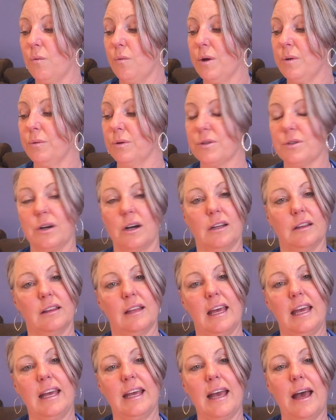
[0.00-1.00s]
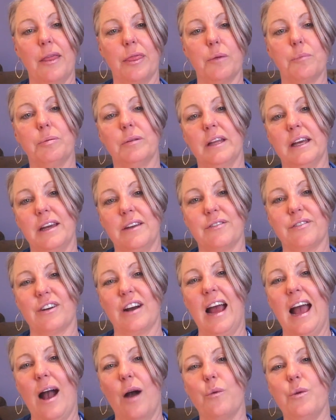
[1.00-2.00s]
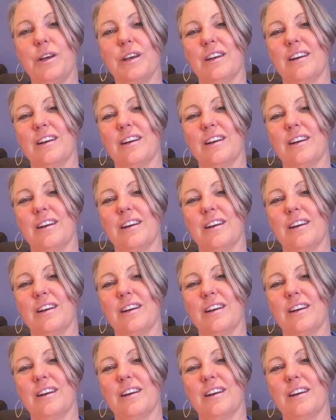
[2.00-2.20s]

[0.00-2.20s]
we will start laying out the plan for how we